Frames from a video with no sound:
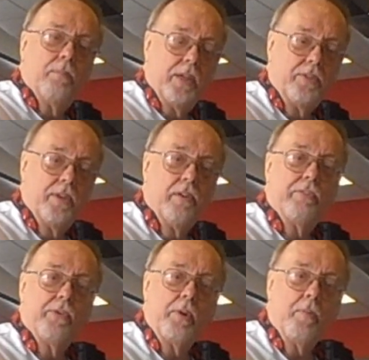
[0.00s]
Place there
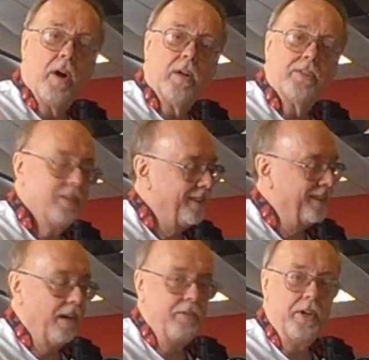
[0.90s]
for remarks.
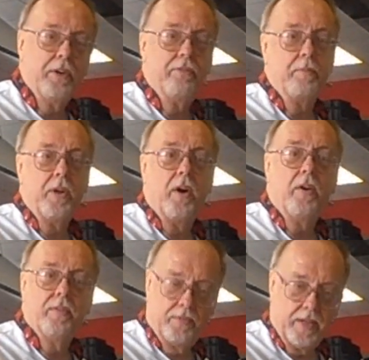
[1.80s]
Love to hear from
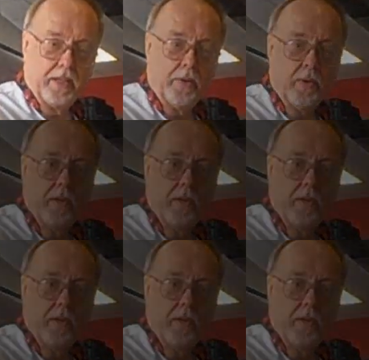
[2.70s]
y'all. Thank you.